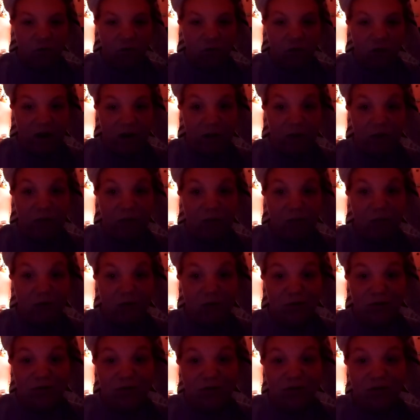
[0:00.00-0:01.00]

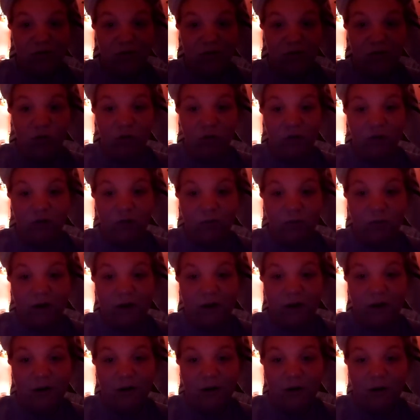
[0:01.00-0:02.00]
Facebook or
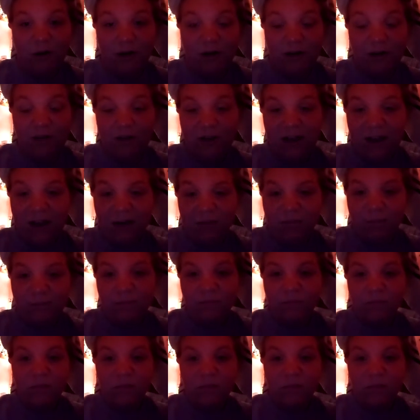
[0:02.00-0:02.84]
Twitter or any of that.